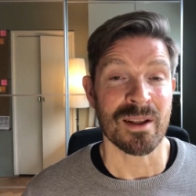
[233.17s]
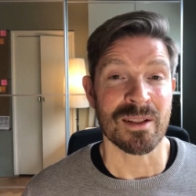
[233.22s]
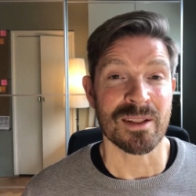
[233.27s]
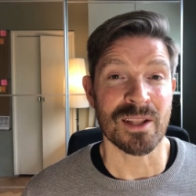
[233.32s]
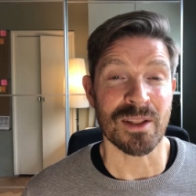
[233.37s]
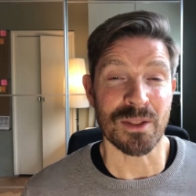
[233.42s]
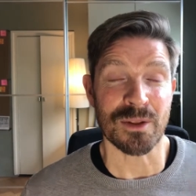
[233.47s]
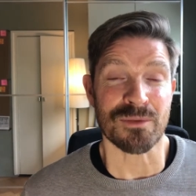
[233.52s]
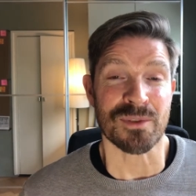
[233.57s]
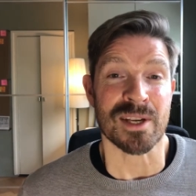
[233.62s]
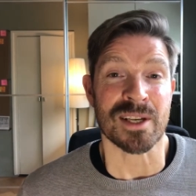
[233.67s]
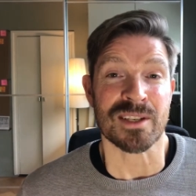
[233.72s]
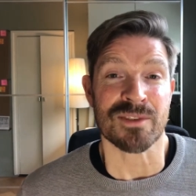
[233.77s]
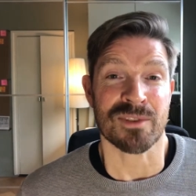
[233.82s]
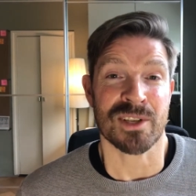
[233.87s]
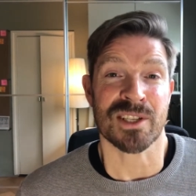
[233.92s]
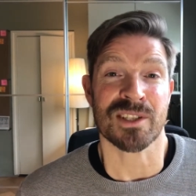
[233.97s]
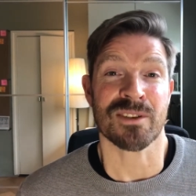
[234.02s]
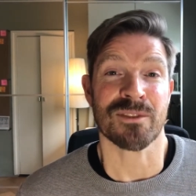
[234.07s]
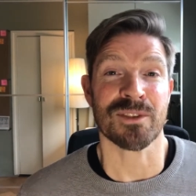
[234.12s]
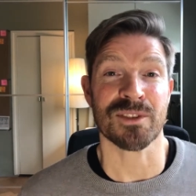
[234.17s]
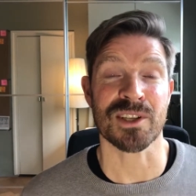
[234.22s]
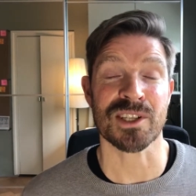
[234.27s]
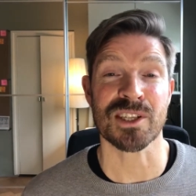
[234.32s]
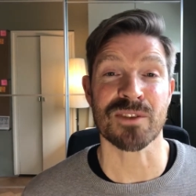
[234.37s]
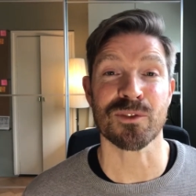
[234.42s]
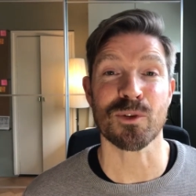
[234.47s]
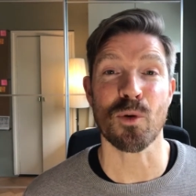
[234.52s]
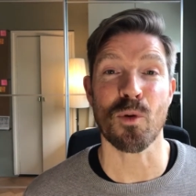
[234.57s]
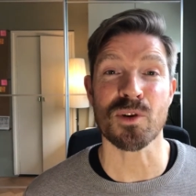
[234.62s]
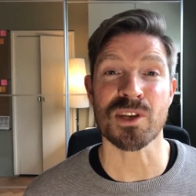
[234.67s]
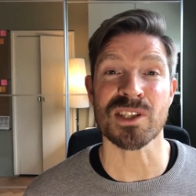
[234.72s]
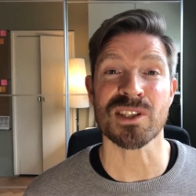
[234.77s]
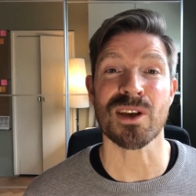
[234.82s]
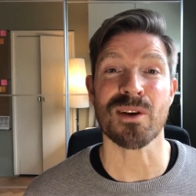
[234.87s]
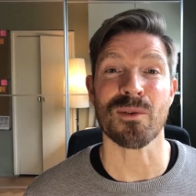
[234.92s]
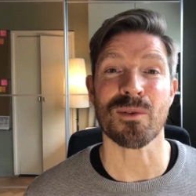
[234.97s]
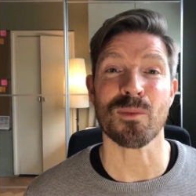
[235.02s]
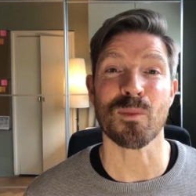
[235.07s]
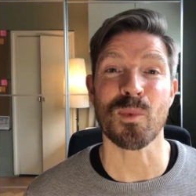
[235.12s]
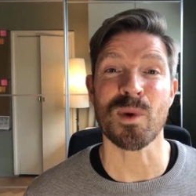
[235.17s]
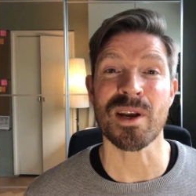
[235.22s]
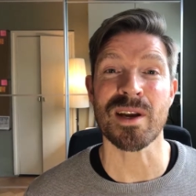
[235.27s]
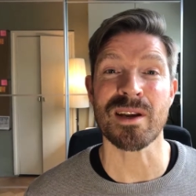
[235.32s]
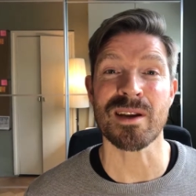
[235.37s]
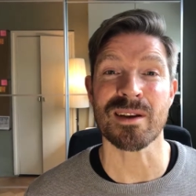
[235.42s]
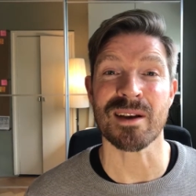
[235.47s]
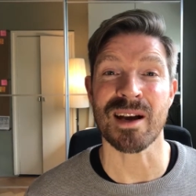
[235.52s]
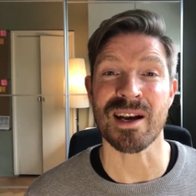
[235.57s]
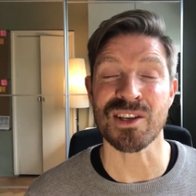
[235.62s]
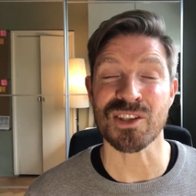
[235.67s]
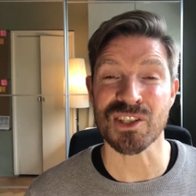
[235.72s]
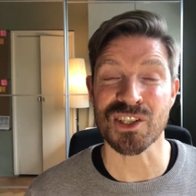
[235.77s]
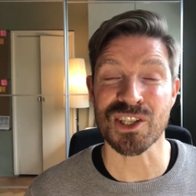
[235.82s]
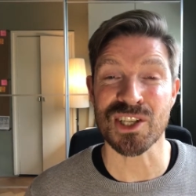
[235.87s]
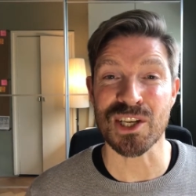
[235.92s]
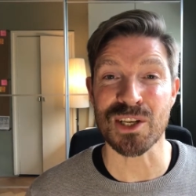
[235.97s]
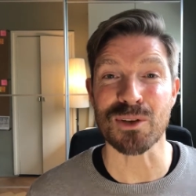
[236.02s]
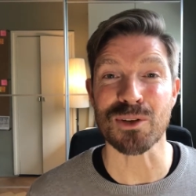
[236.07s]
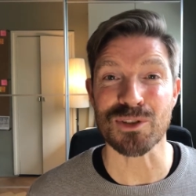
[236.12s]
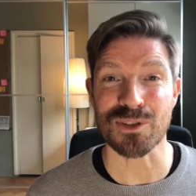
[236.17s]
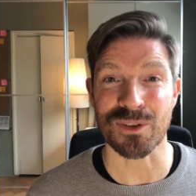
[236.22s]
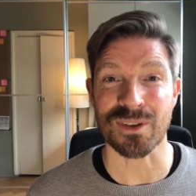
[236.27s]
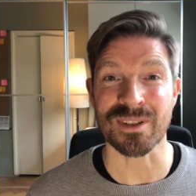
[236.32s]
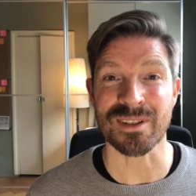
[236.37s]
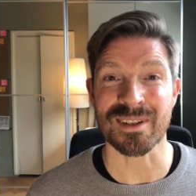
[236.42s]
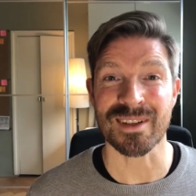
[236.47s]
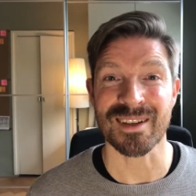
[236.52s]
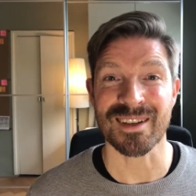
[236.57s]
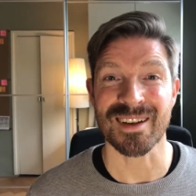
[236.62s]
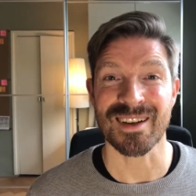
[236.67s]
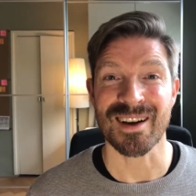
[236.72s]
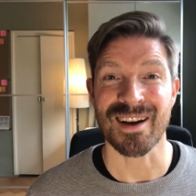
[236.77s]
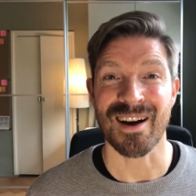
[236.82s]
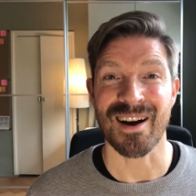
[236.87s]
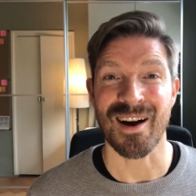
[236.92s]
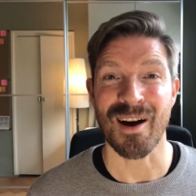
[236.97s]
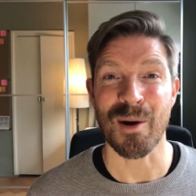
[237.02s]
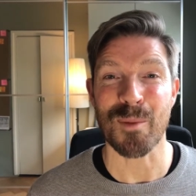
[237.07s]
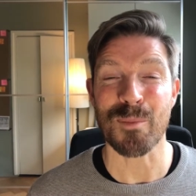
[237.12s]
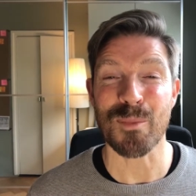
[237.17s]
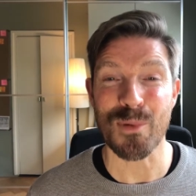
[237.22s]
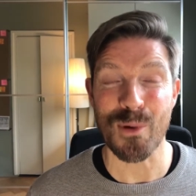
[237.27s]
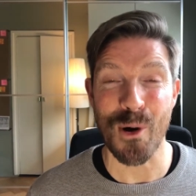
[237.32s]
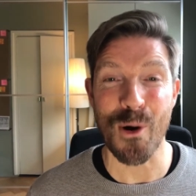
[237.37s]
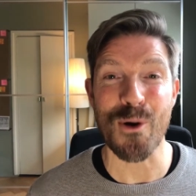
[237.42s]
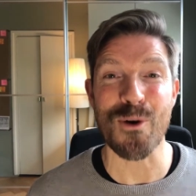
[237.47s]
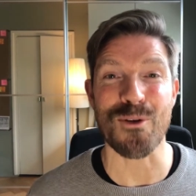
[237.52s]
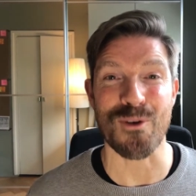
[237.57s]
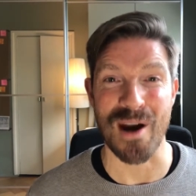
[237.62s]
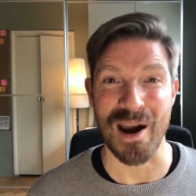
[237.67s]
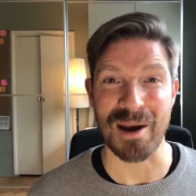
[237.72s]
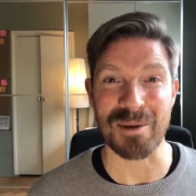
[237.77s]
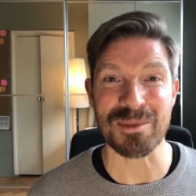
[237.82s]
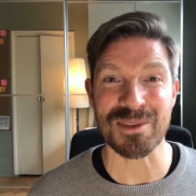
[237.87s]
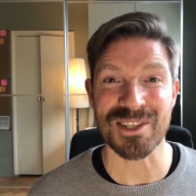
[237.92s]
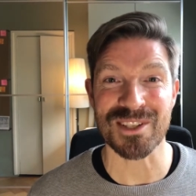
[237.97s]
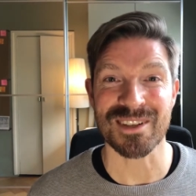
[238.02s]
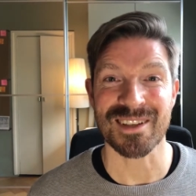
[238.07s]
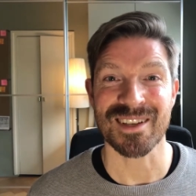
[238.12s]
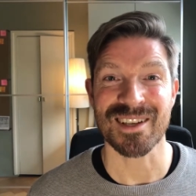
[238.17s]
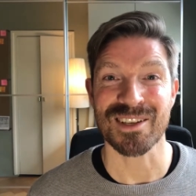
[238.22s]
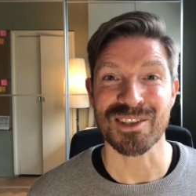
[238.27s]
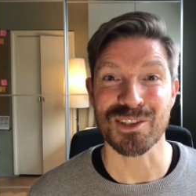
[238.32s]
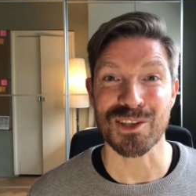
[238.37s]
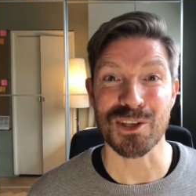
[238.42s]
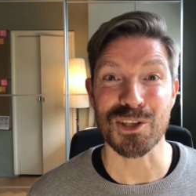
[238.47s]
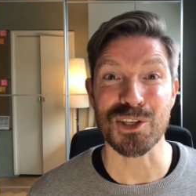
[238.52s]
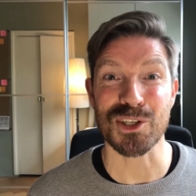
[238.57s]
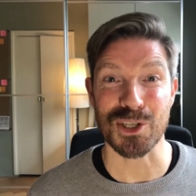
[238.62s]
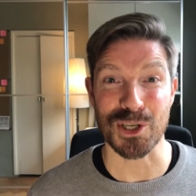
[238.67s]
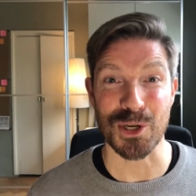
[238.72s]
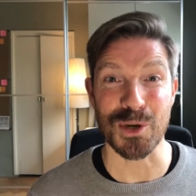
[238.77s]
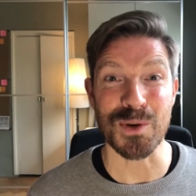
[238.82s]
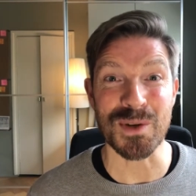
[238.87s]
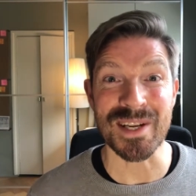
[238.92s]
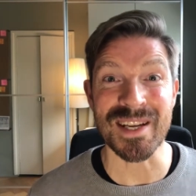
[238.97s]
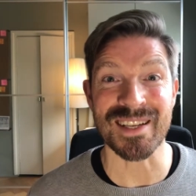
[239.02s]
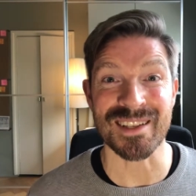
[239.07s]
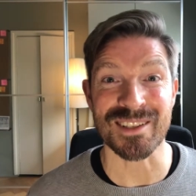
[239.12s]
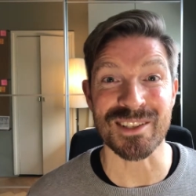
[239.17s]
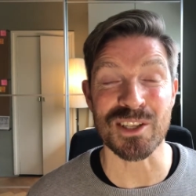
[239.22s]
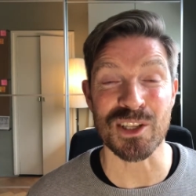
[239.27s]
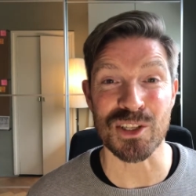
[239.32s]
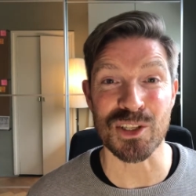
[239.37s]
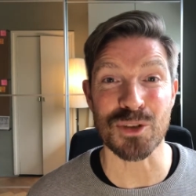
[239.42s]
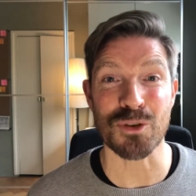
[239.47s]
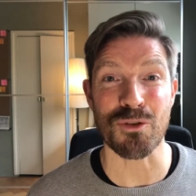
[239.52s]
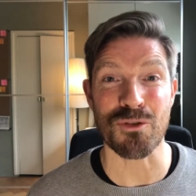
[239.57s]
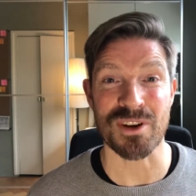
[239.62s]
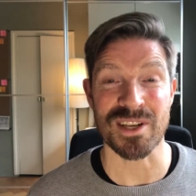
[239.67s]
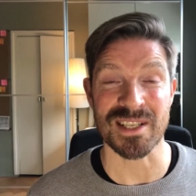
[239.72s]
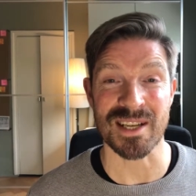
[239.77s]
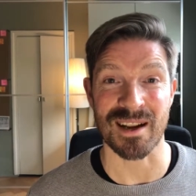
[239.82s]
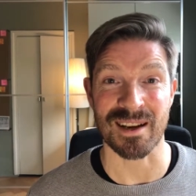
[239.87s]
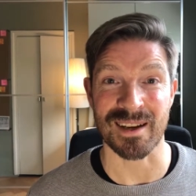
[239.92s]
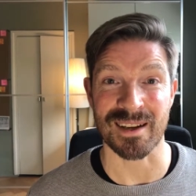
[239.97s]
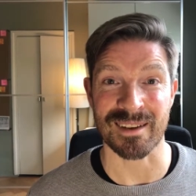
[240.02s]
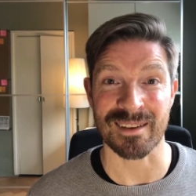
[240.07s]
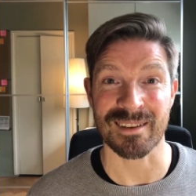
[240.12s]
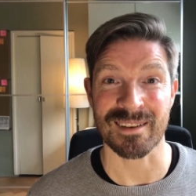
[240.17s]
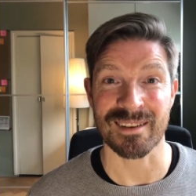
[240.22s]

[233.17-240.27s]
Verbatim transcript: The other reason for this, of course, is that we as children are programmed to tune in to storytelling.